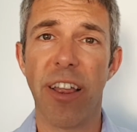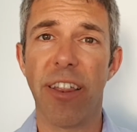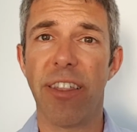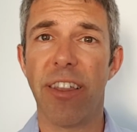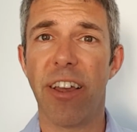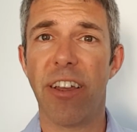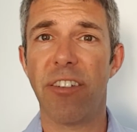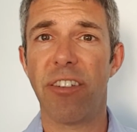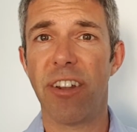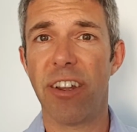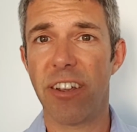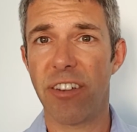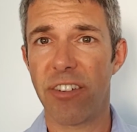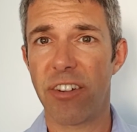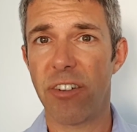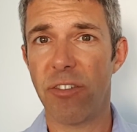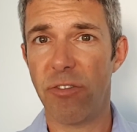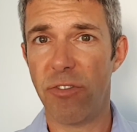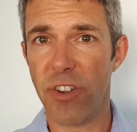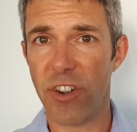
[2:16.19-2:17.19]
There's links
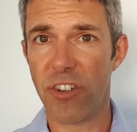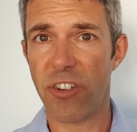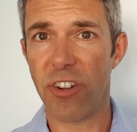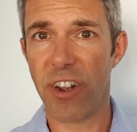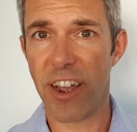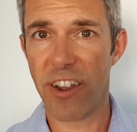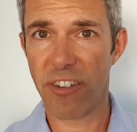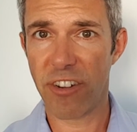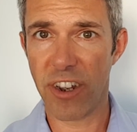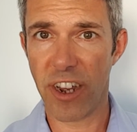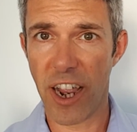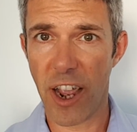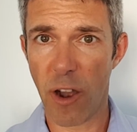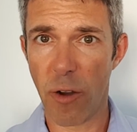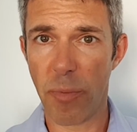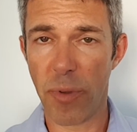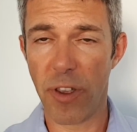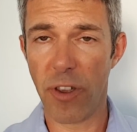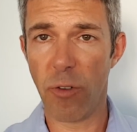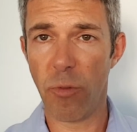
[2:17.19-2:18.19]
to Vishen actually
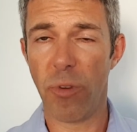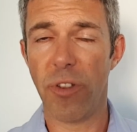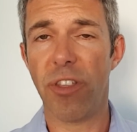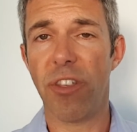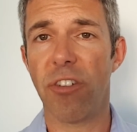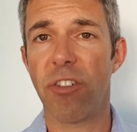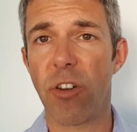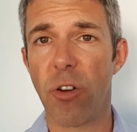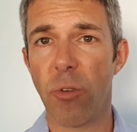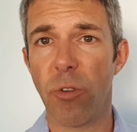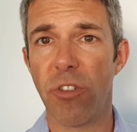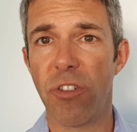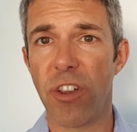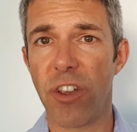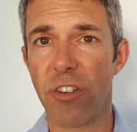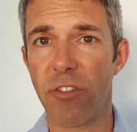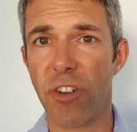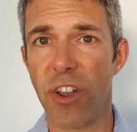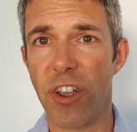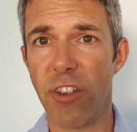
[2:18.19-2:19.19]
helping you with this whole
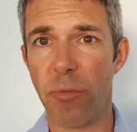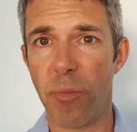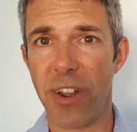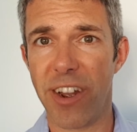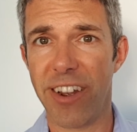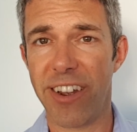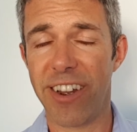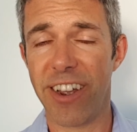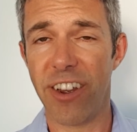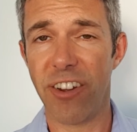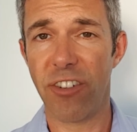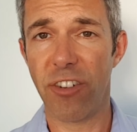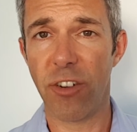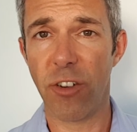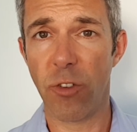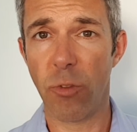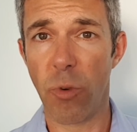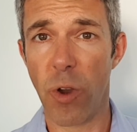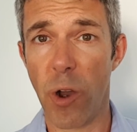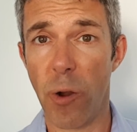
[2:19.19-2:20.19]
six phase meditation
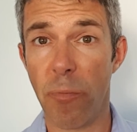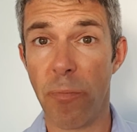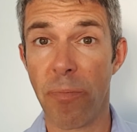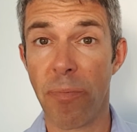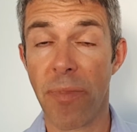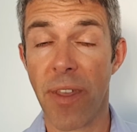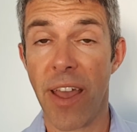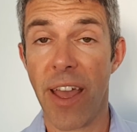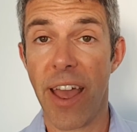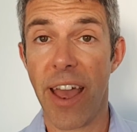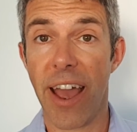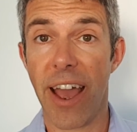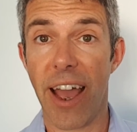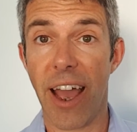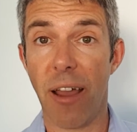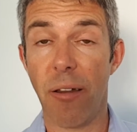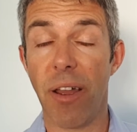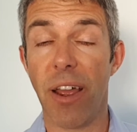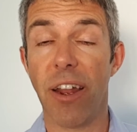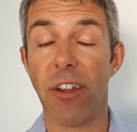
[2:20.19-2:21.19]
as well. Uh,
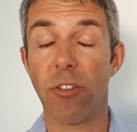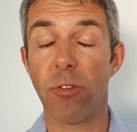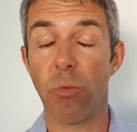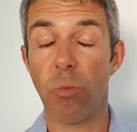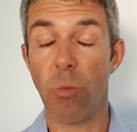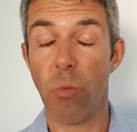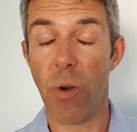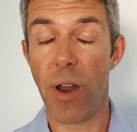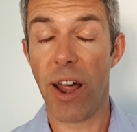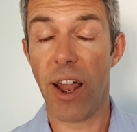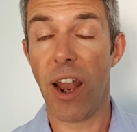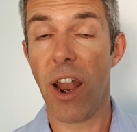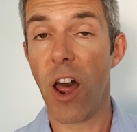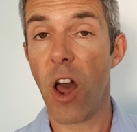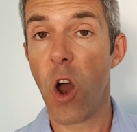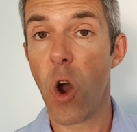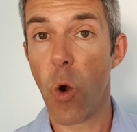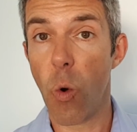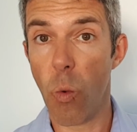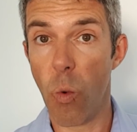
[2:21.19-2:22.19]
and it's well
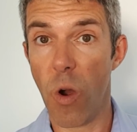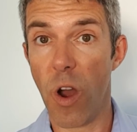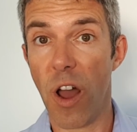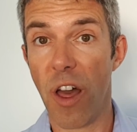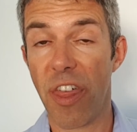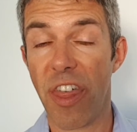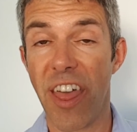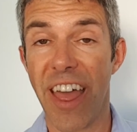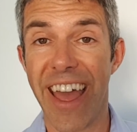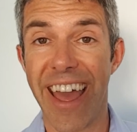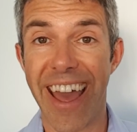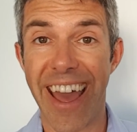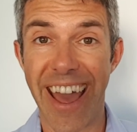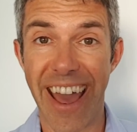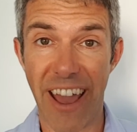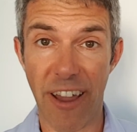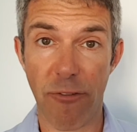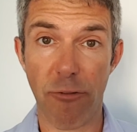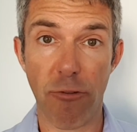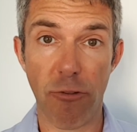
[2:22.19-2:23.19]
worth
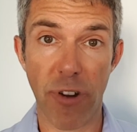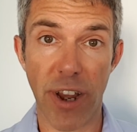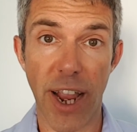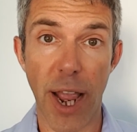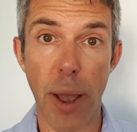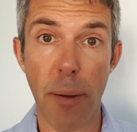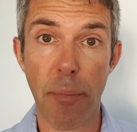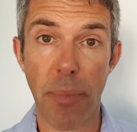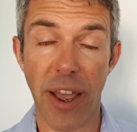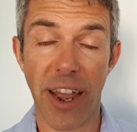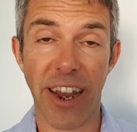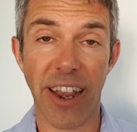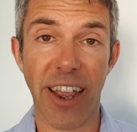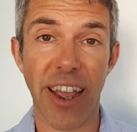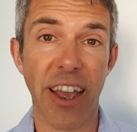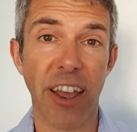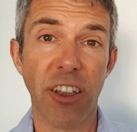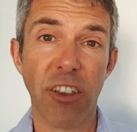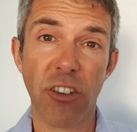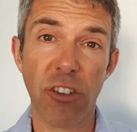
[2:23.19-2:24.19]
every penny,
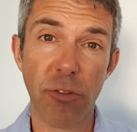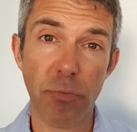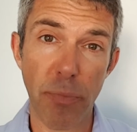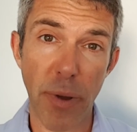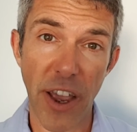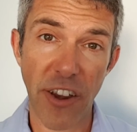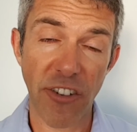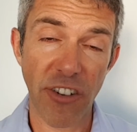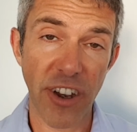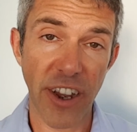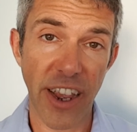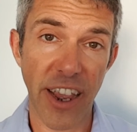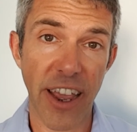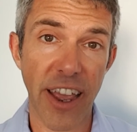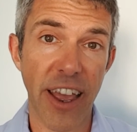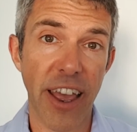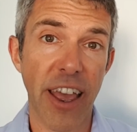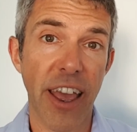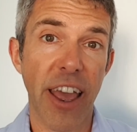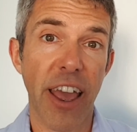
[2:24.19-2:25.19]
especially
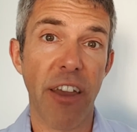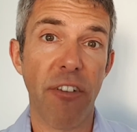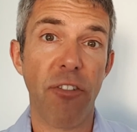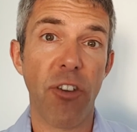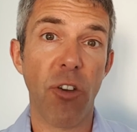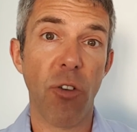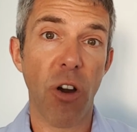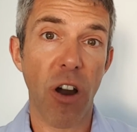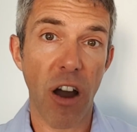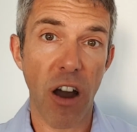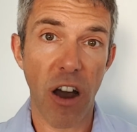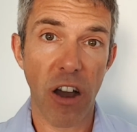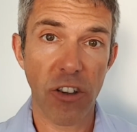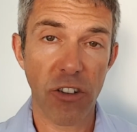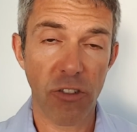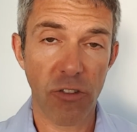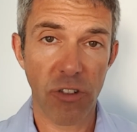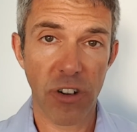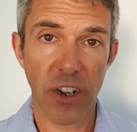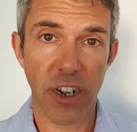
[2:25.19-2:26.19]
if you are
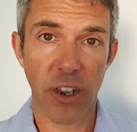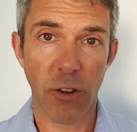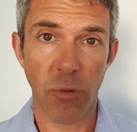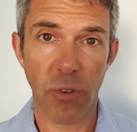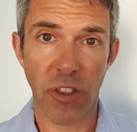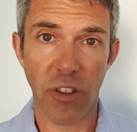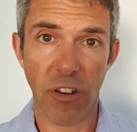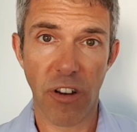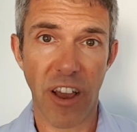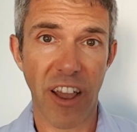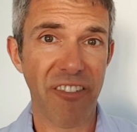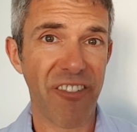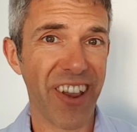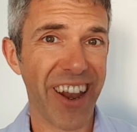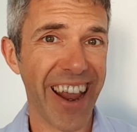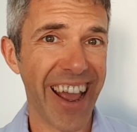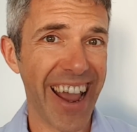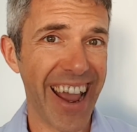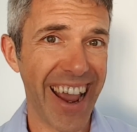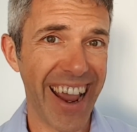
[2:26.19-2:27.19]
struggling with your life
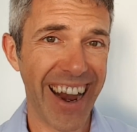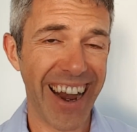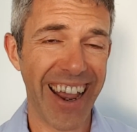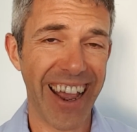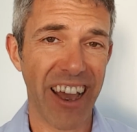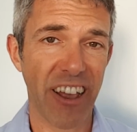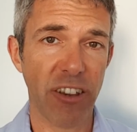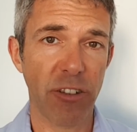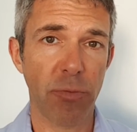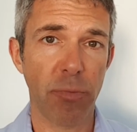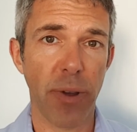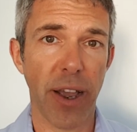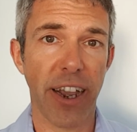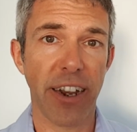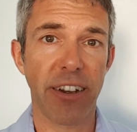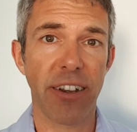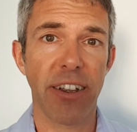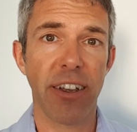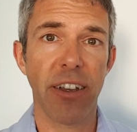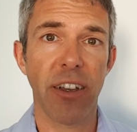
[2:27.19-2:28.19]
in any
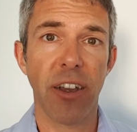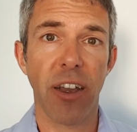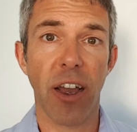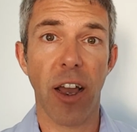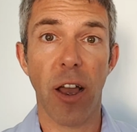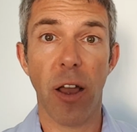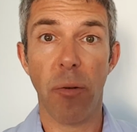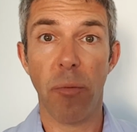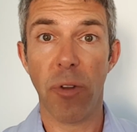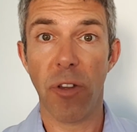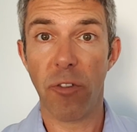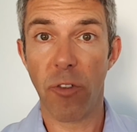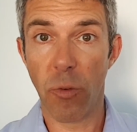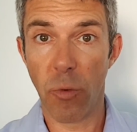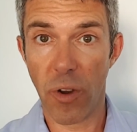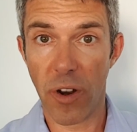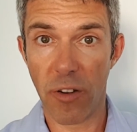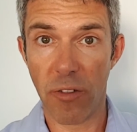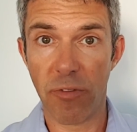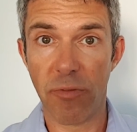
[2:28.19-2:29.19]
aspect. Um, if you're
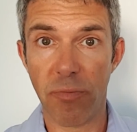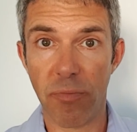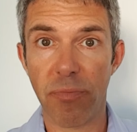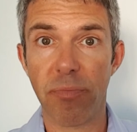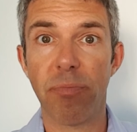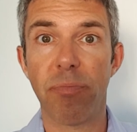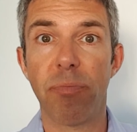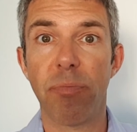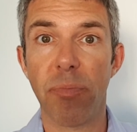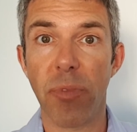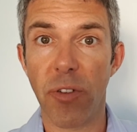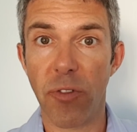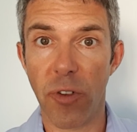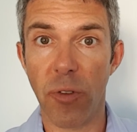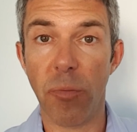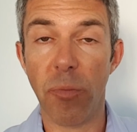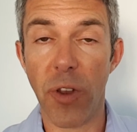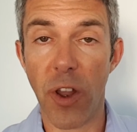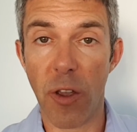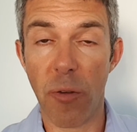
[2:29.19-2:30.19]
one of if
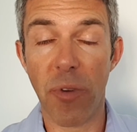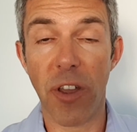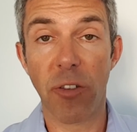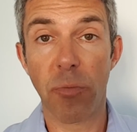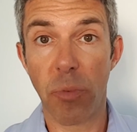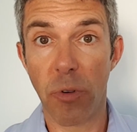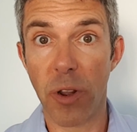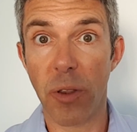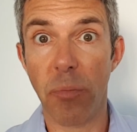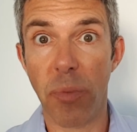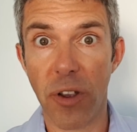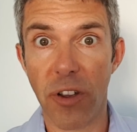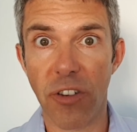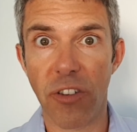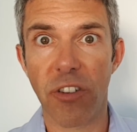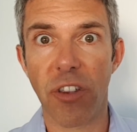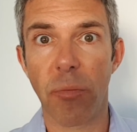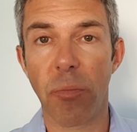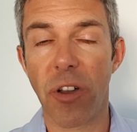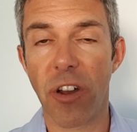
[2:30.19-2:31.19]
you know me, it's probably because
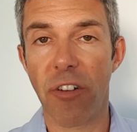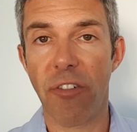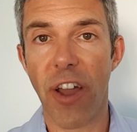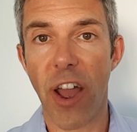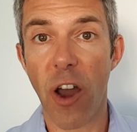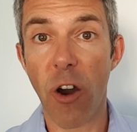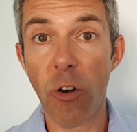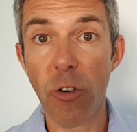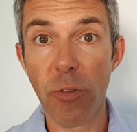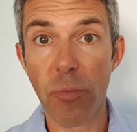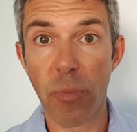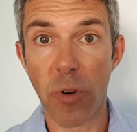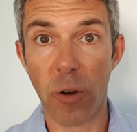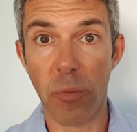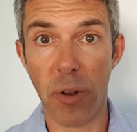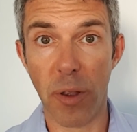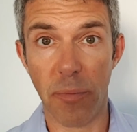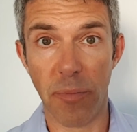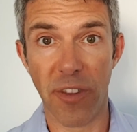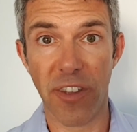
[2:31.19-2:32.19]
some kind of health
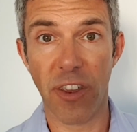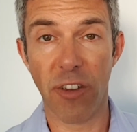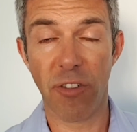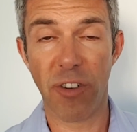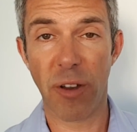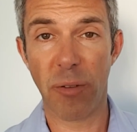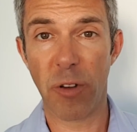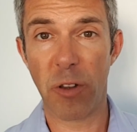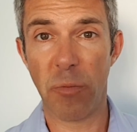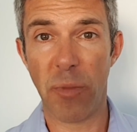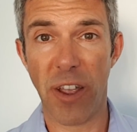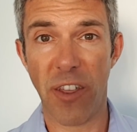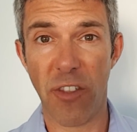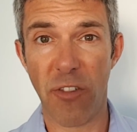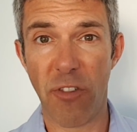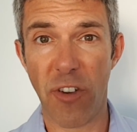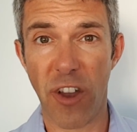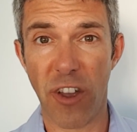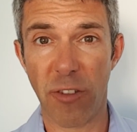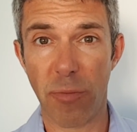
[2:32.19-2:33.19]
problem that you've come to me in the
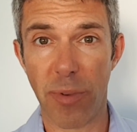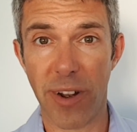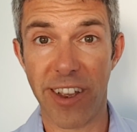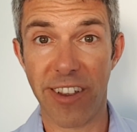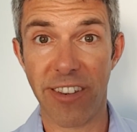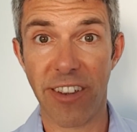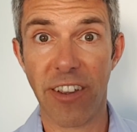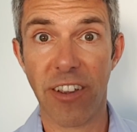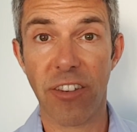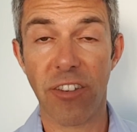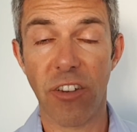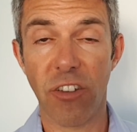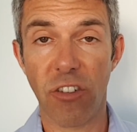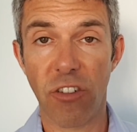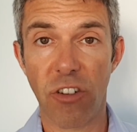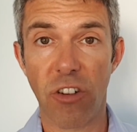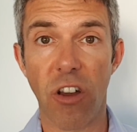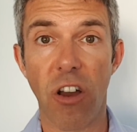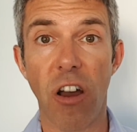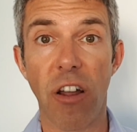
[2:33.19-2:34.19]
first place. So
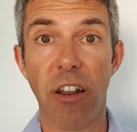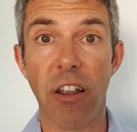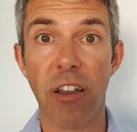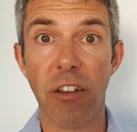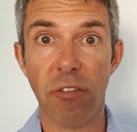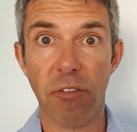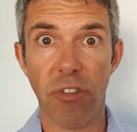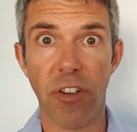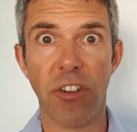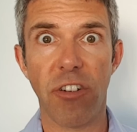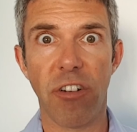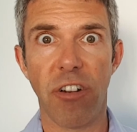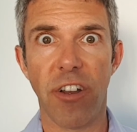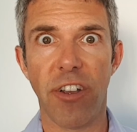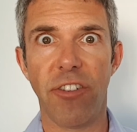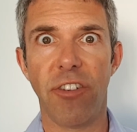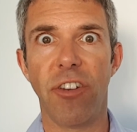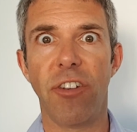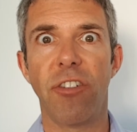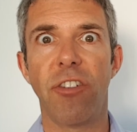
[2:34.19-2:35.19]
start
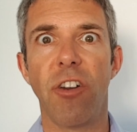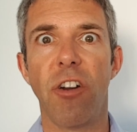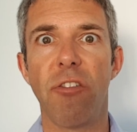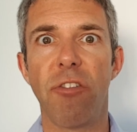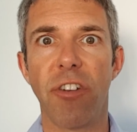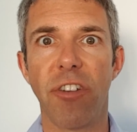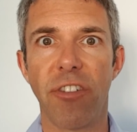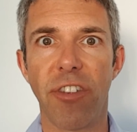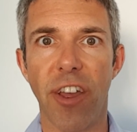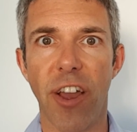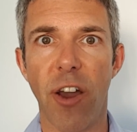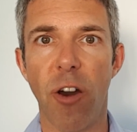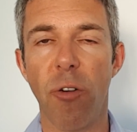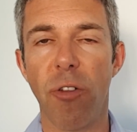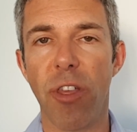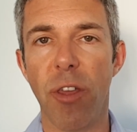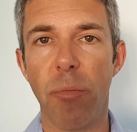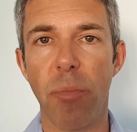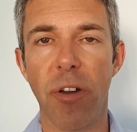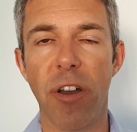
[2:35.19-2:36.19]
visualizing yourself as the
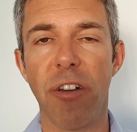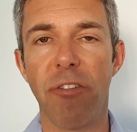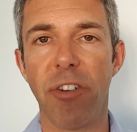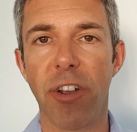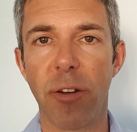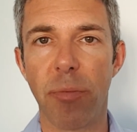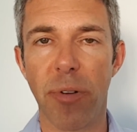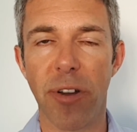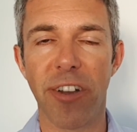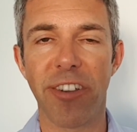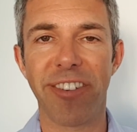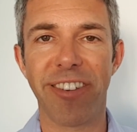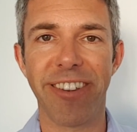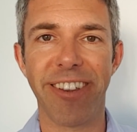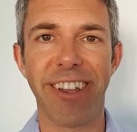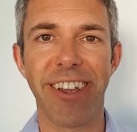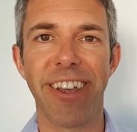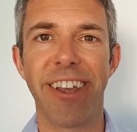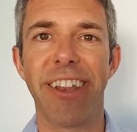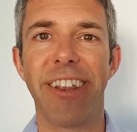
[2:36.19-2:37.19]
healthy, perfect
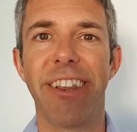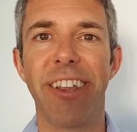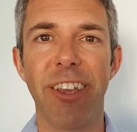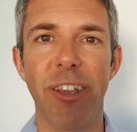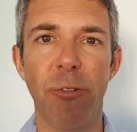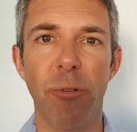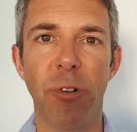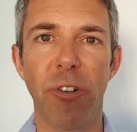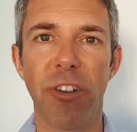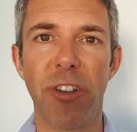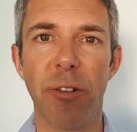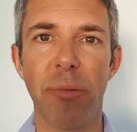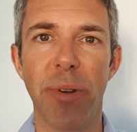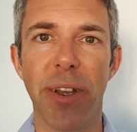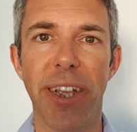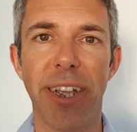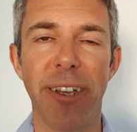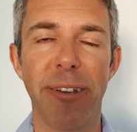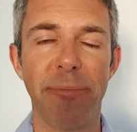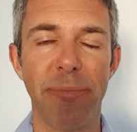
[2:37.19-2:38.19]
person that you want to
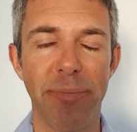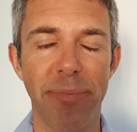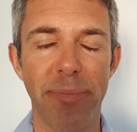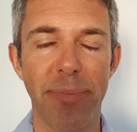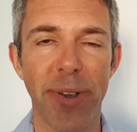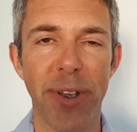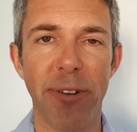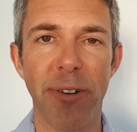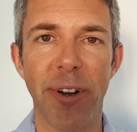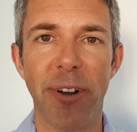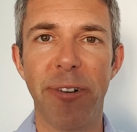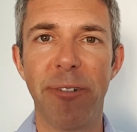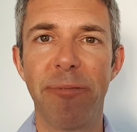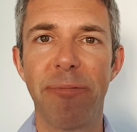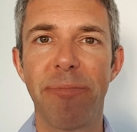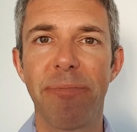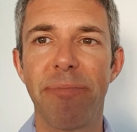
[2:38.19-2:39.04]
be. Be well.